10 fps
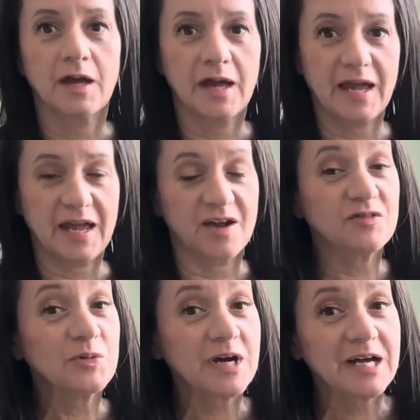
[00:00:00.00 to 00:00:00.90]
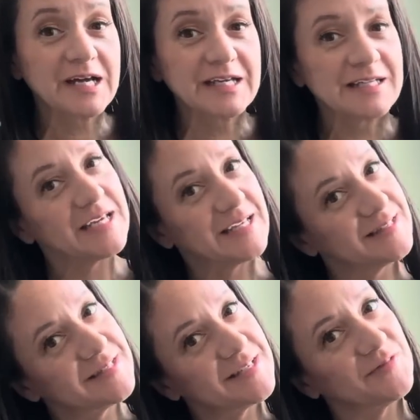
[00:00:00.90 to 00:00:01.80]
Hey everyone,
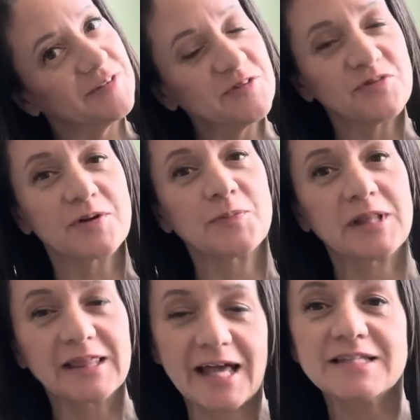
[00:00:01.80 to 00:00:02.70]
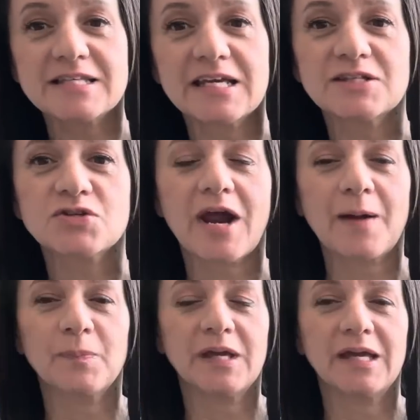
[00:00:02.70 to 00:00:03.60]
it's Tiffany from Let's Get
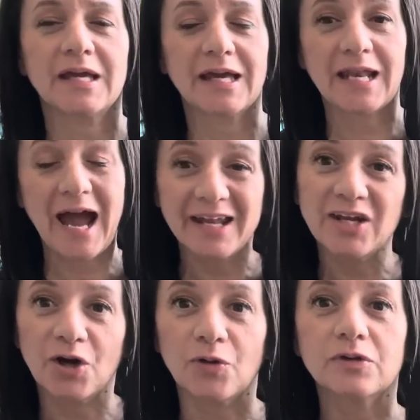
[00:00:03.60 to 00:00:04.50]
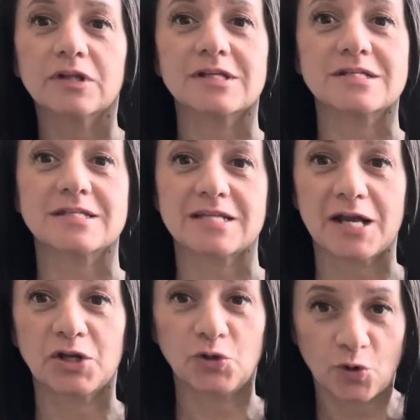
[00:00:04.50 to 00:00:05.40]
Scrappy, and I know this is not
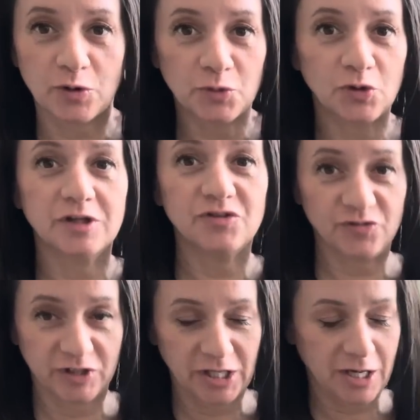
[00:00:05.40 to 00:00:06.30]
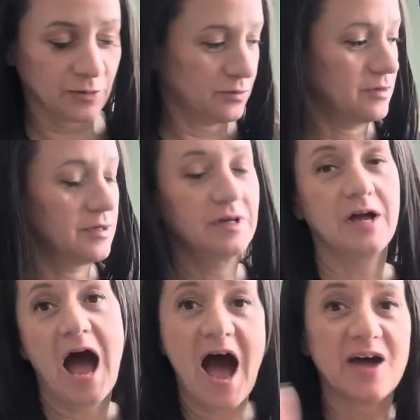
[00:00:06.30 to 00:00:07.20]
a normal video.
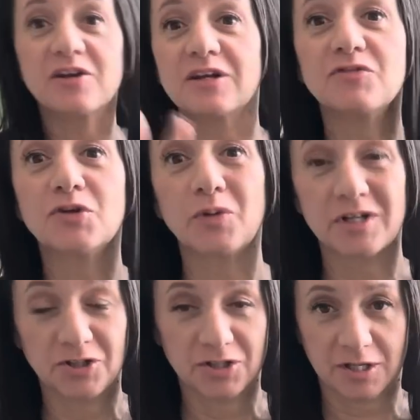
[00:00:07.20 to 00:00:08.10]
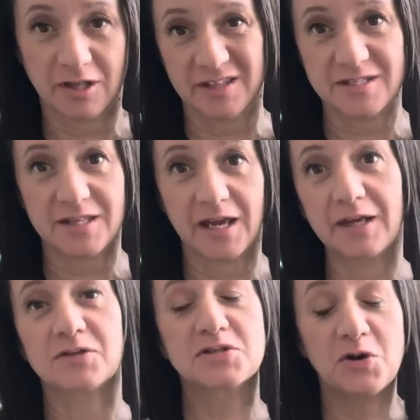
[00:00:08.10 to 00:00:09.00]
I don't even know where to look on this thing,
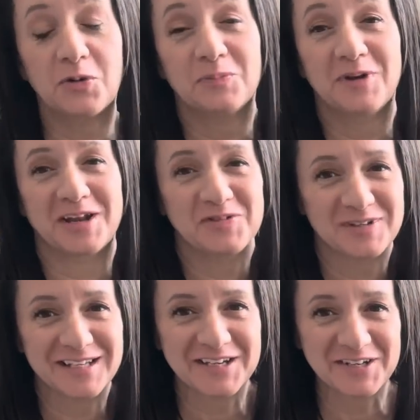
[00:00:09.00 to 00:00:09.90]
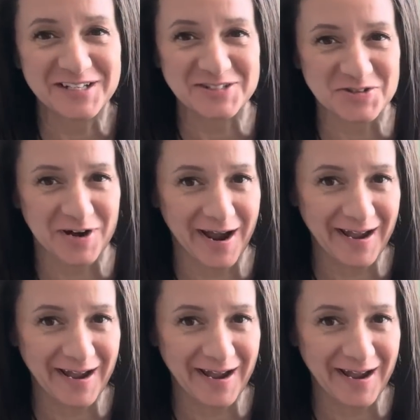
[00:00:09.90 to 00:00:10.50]
so I'm gonna try.